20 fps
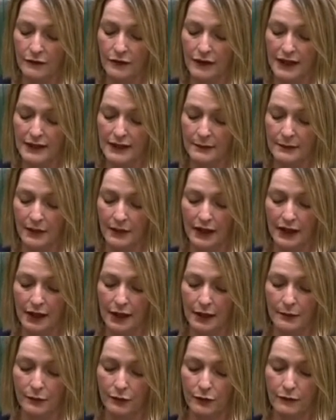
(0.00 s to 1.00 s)
for this bill
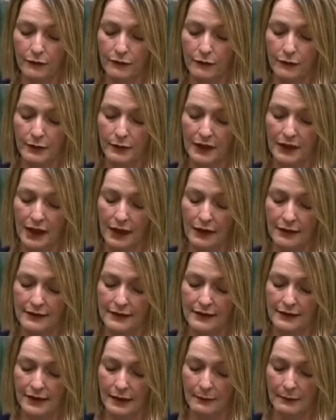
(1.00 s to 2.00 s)
I brought forward
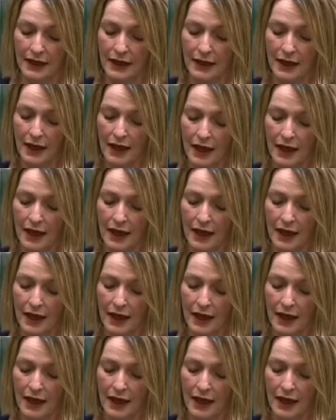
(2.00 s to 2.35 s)
last summer.